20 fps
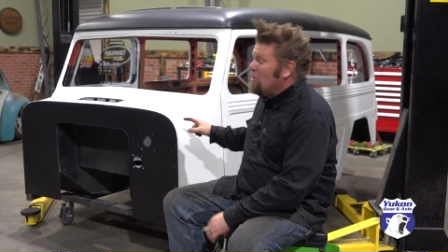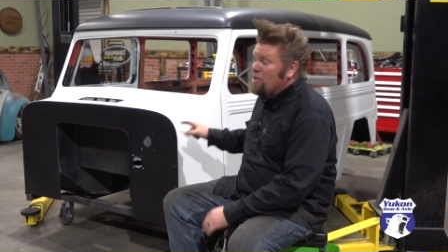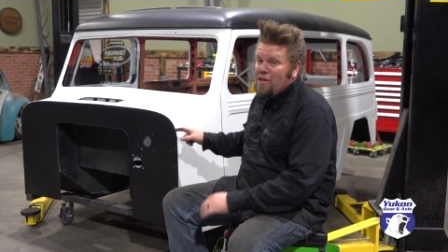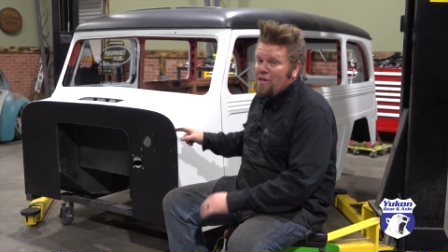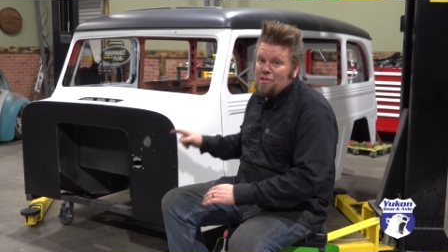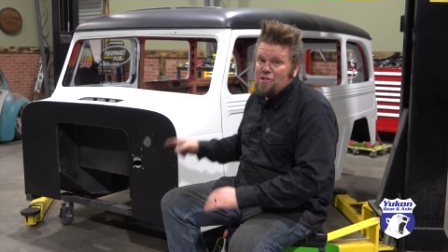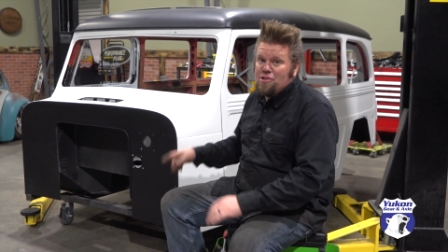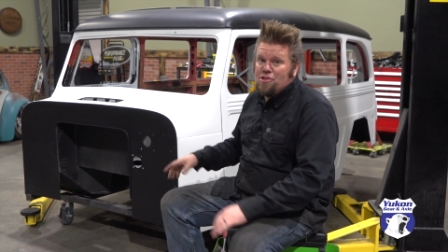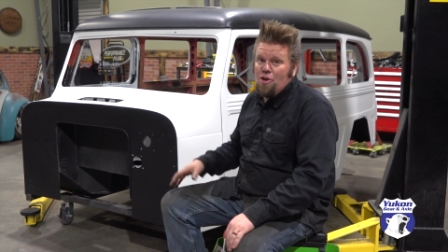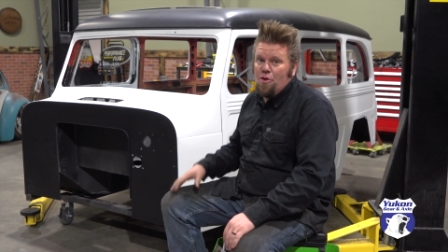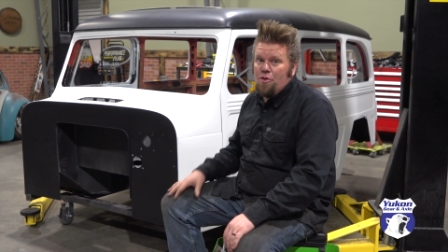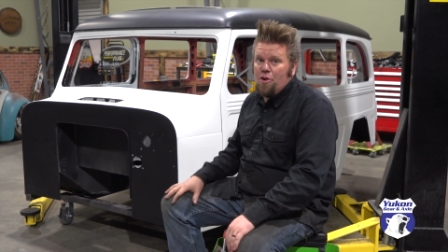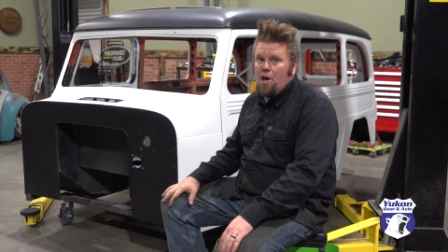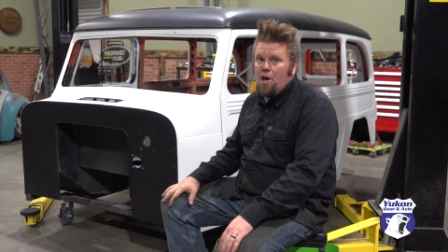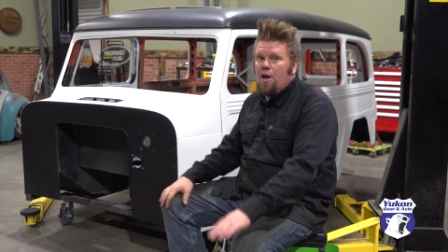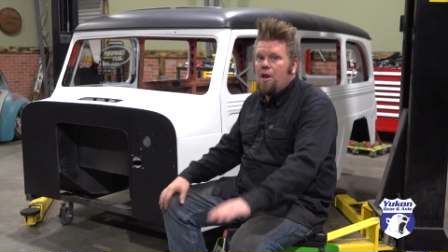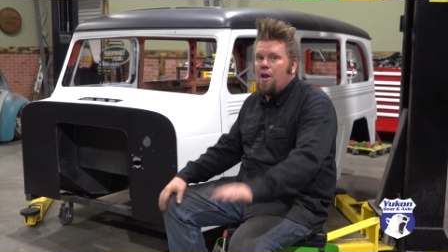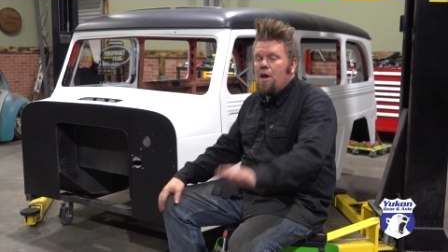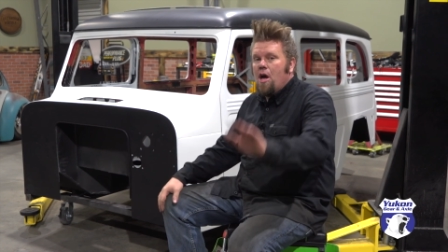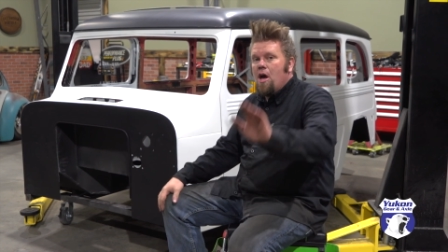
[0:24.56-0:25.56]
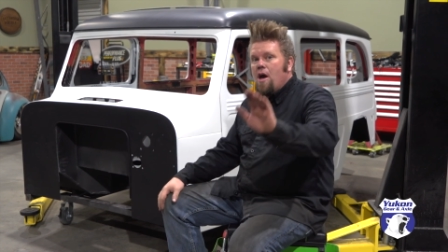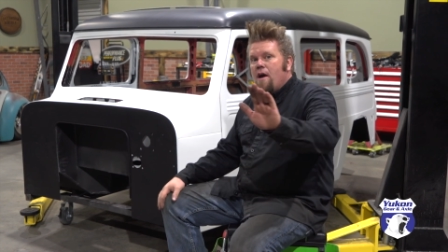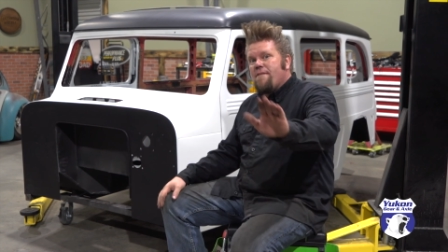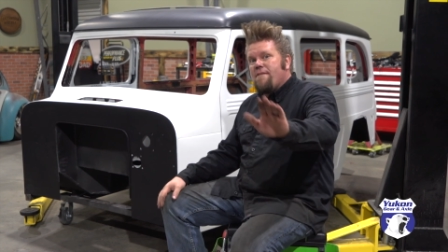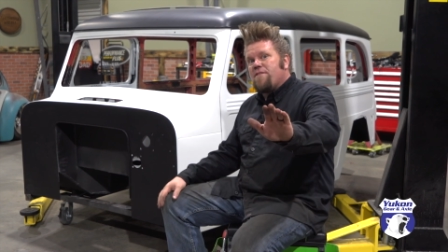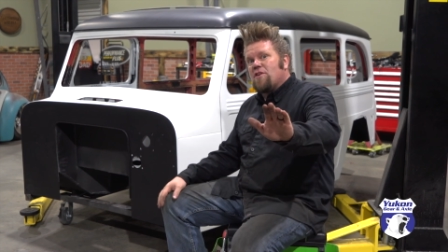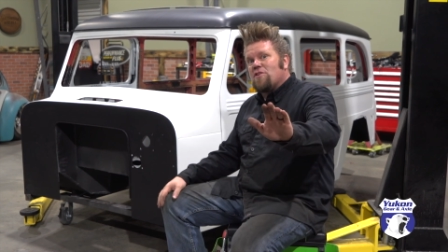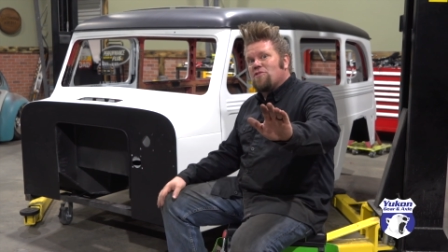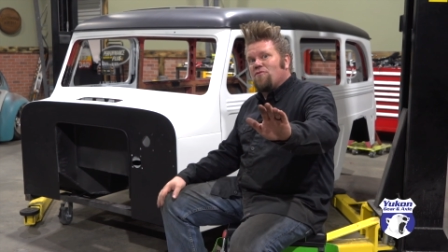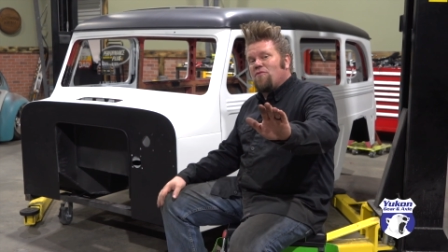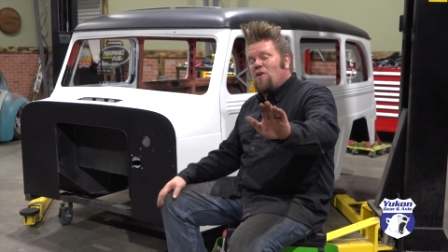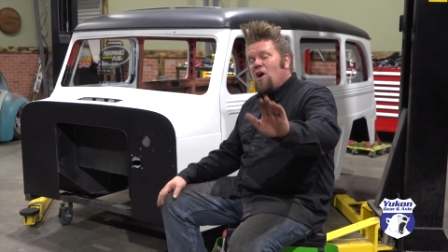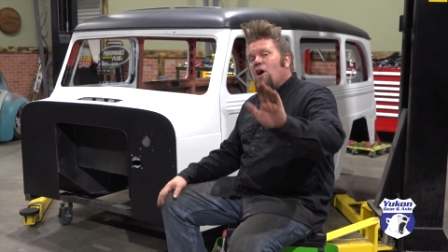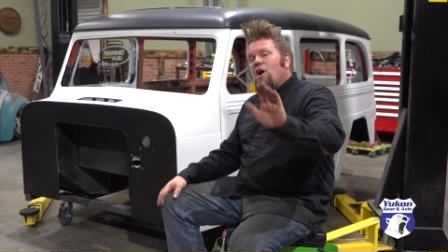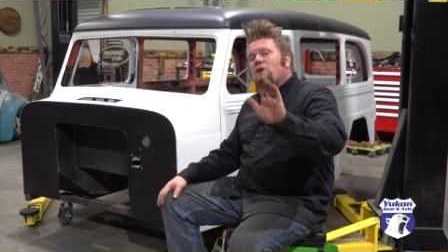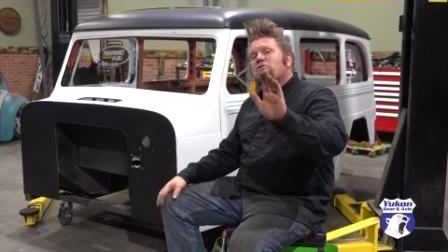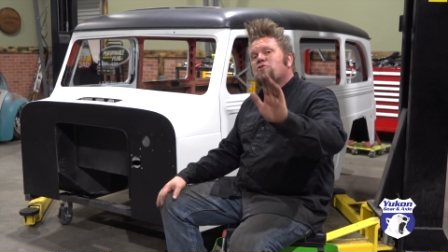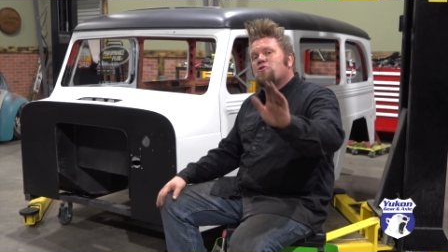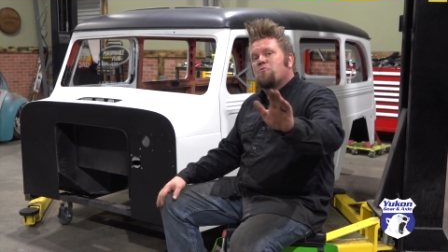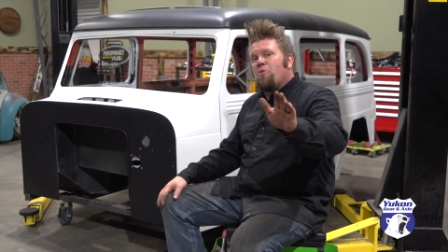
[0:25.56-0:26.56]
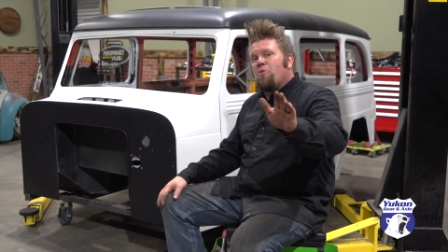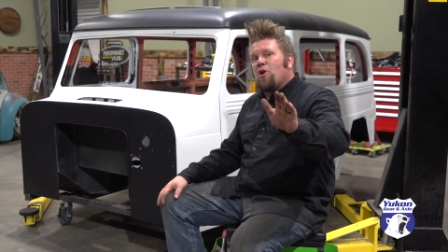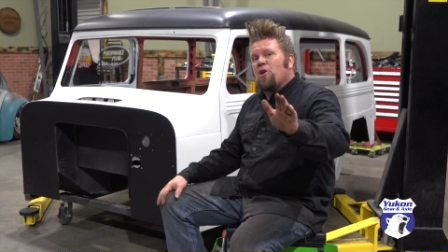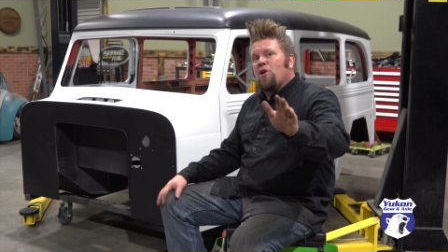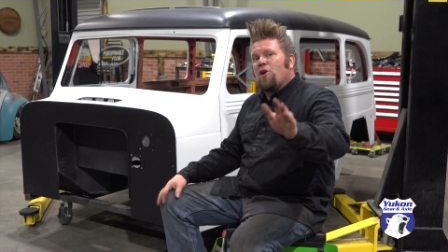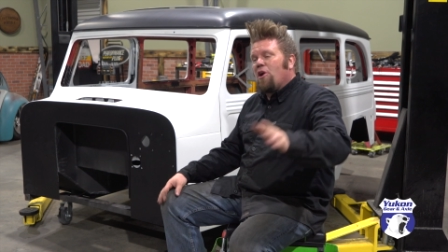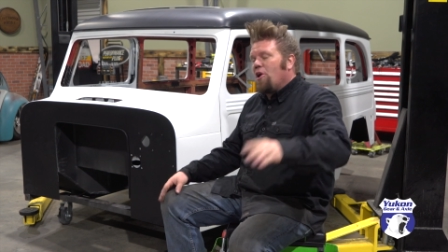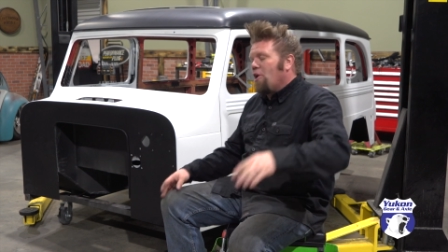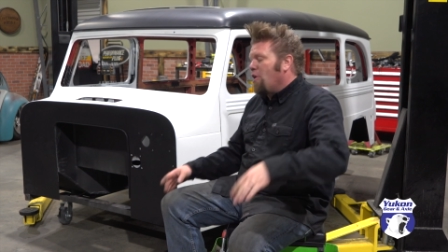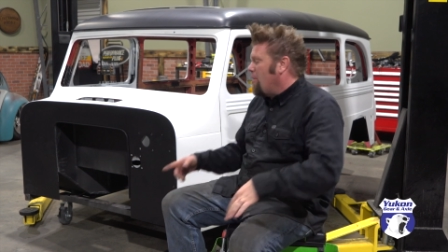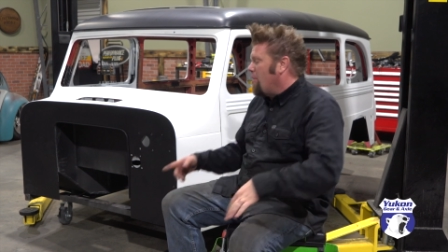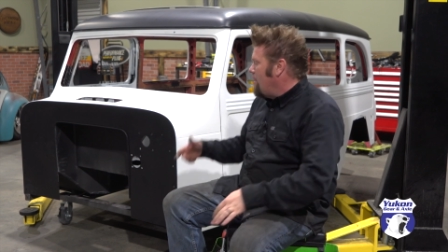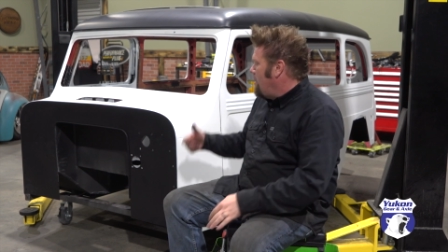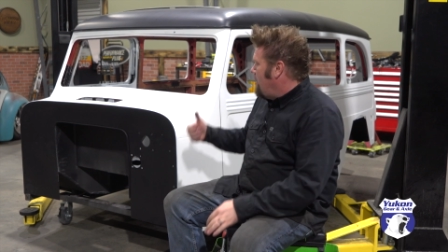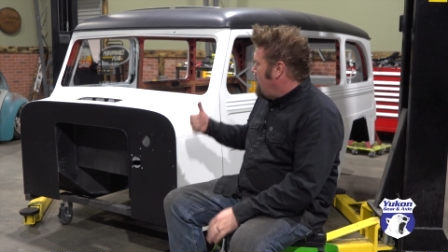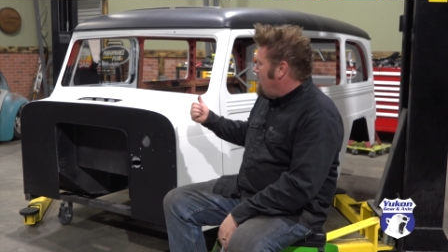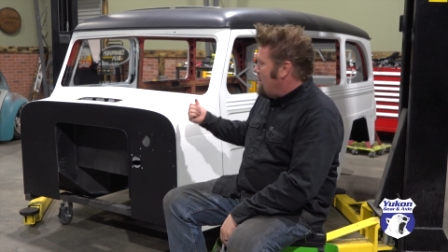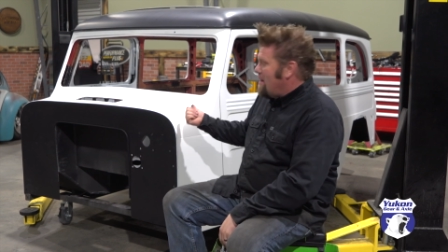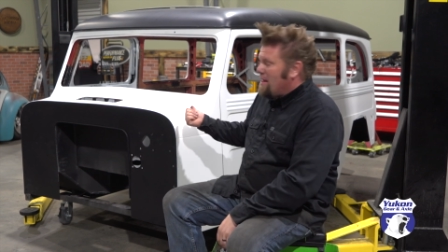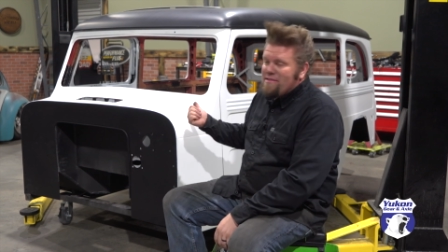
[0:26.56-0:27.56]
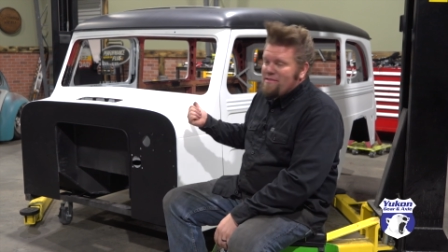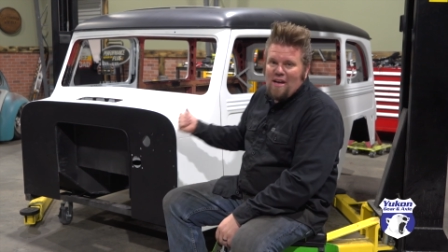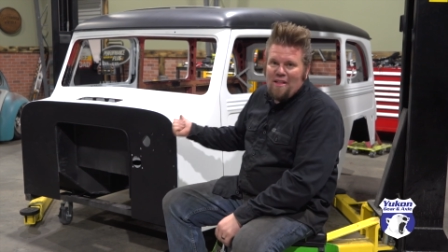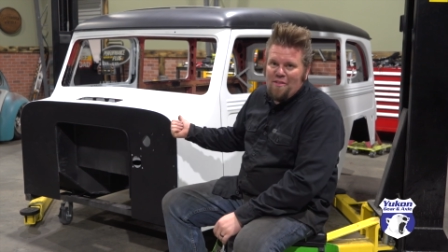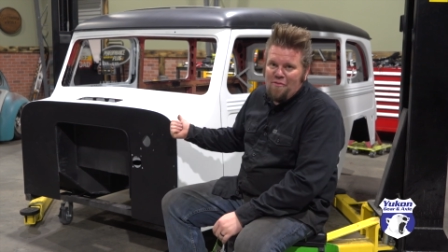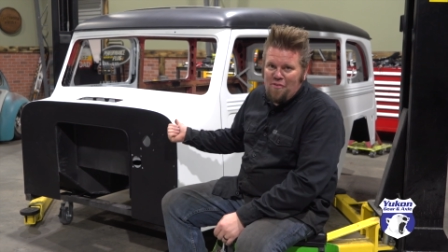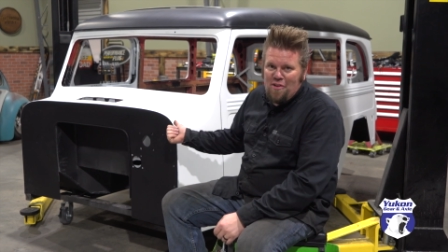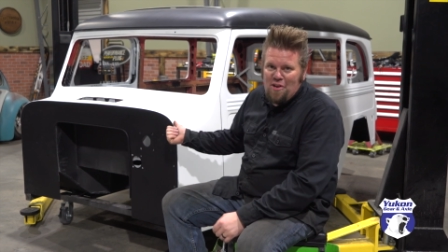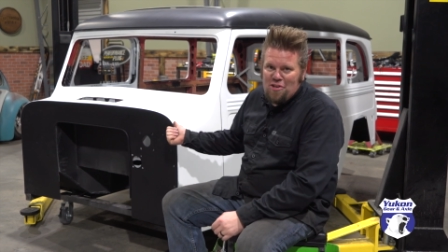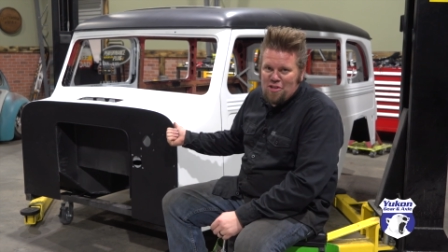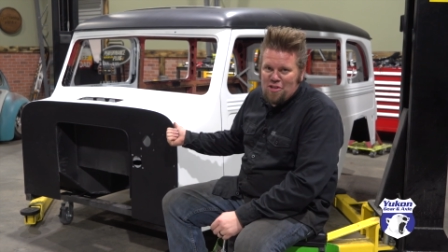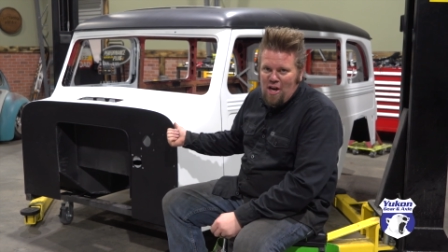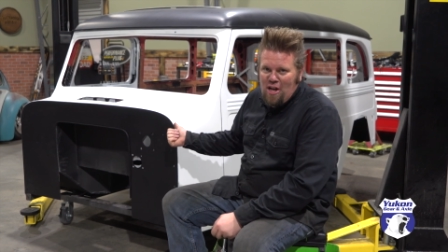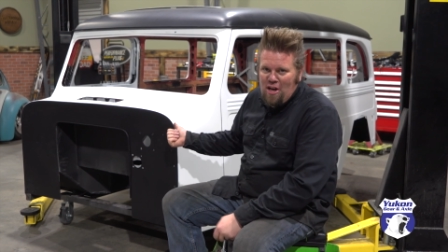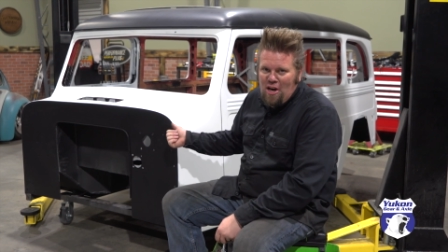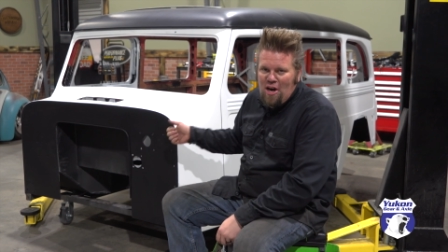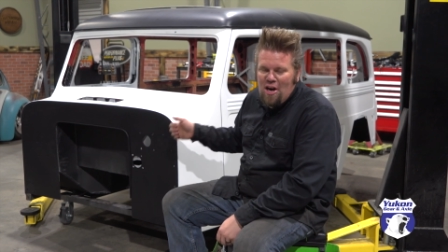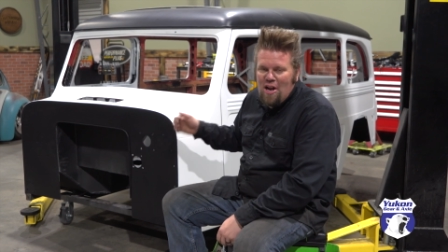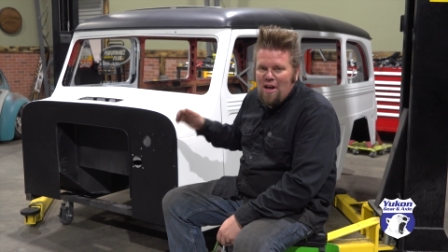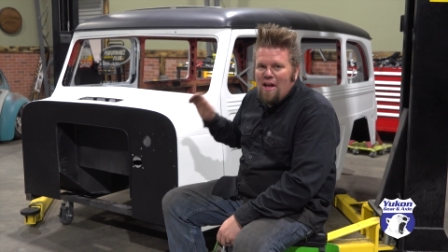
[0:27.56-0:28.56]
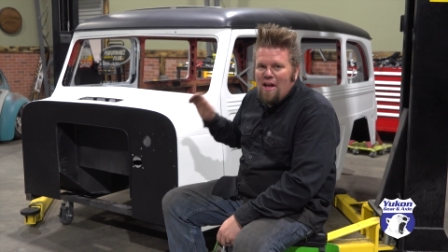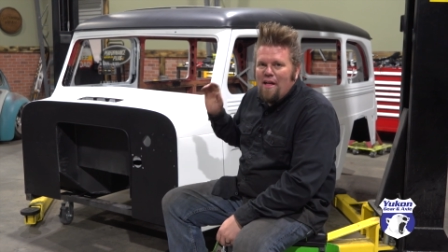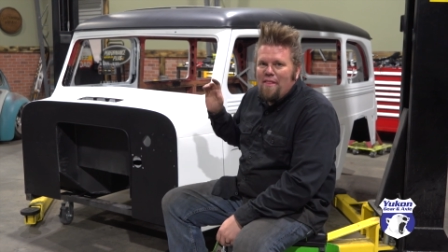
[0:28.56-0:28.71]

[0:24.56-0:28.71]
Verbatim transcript: looking so good. First of all, spoiler alert, that's not the finished color,